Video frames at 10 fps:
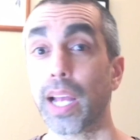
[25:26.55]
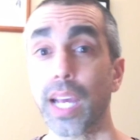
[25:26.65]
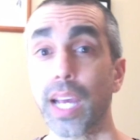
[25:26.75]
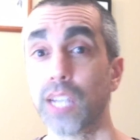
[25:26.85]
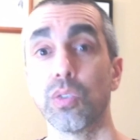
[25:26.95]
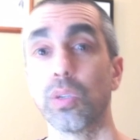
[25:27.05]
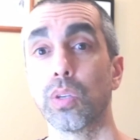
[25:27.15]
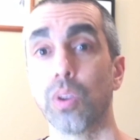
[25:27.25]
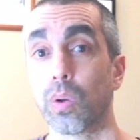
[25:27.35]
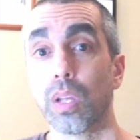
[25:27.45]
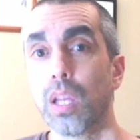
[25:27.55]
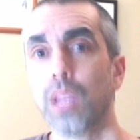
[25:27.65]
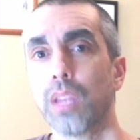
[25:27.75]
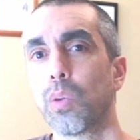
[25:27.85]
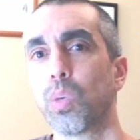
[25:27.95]
And I got into it,
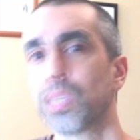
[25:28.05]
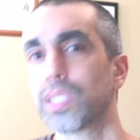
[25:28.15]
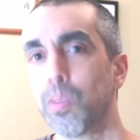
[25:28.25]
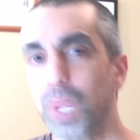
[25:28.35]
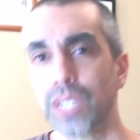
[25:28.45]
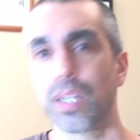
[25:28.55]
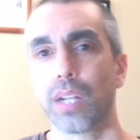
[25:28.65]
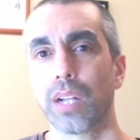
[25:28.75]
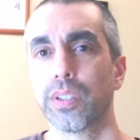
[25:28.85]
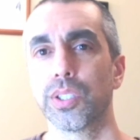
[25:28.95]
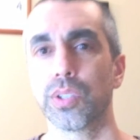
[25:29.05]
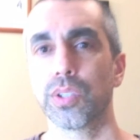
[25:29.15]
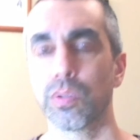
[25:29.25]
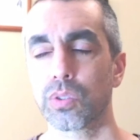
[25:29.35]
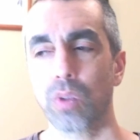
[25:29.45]
there wasn't a $1 billion industry. It
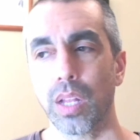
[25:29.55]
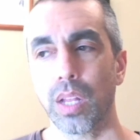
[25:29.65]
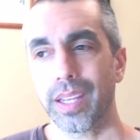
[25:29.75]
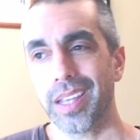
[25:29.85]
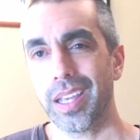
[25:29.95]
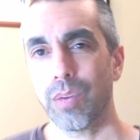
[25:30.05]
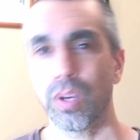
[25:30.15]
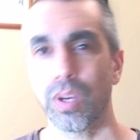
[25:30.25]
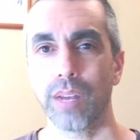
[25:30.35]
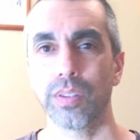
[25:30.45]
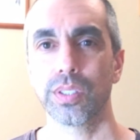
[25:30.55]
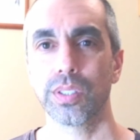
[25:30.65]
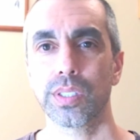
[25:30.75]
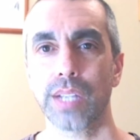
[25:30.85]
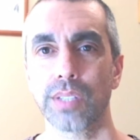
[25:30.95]
was sort of like, whatever, you
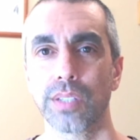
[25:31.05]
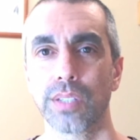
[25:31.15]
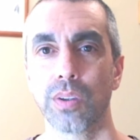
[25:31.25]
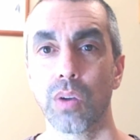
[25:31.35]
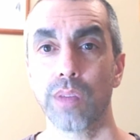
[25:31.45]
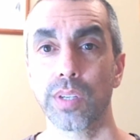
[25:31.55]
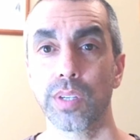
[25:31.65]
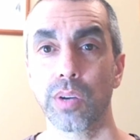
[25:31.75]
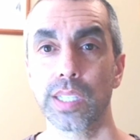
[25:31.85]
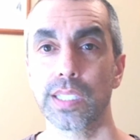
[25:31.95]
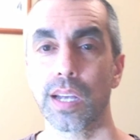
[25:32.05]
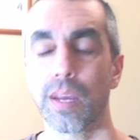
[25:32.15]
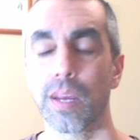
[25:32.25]
sound like you're going off in a crazy time.